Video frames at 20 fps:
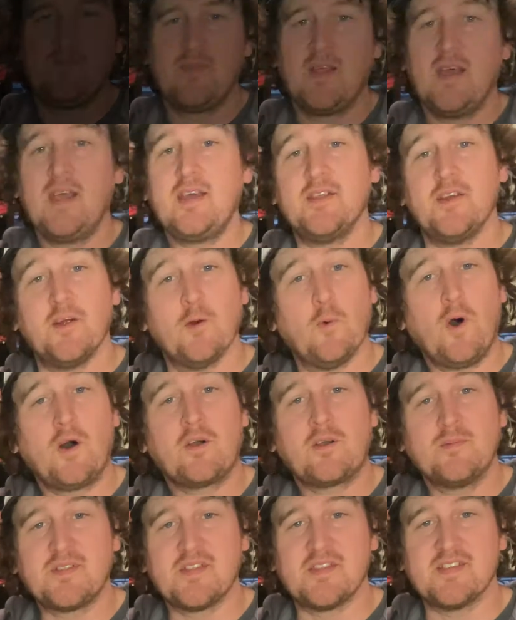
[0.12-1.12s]
Hey there,
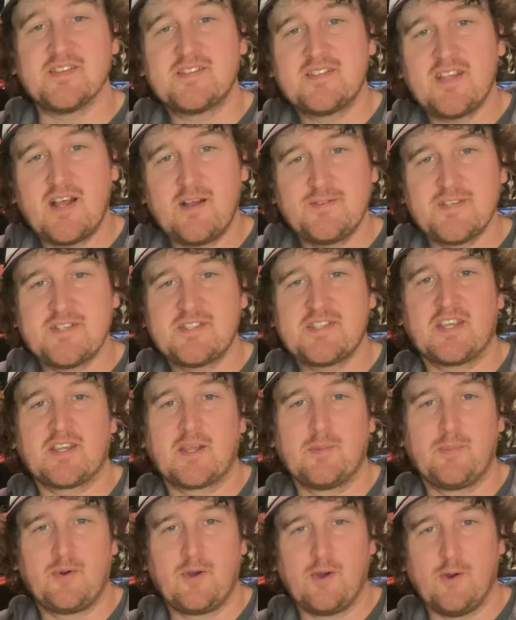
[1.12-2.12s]
welcome to the Sound Just Like
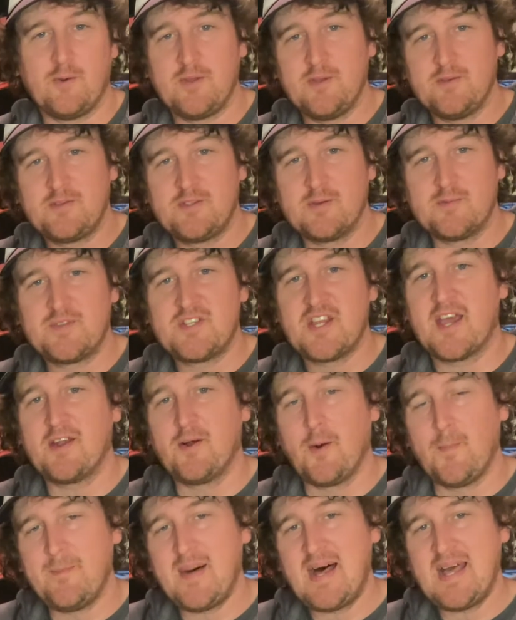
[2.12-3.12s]
a Pro YouTube
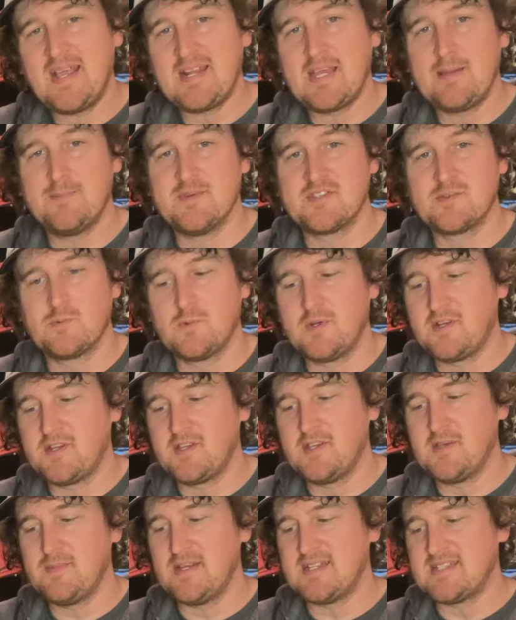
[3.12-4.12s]
channel. My name is
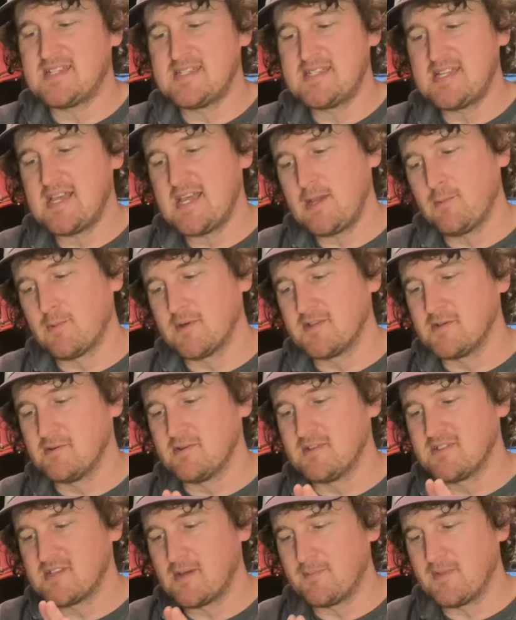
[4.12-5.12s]
William, and today we're
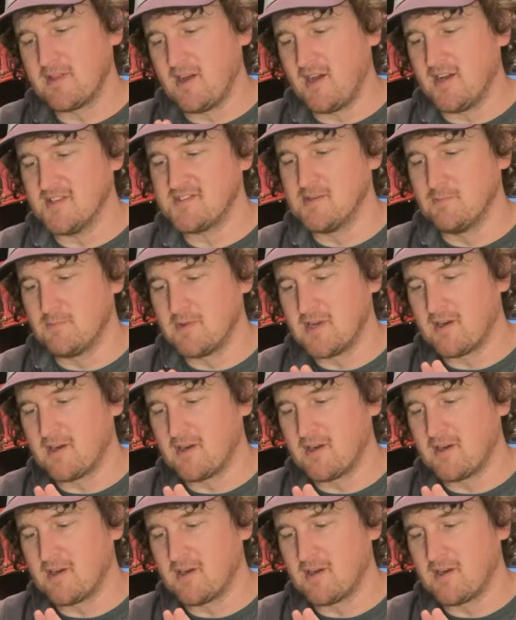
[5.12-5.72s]
doing something awesome.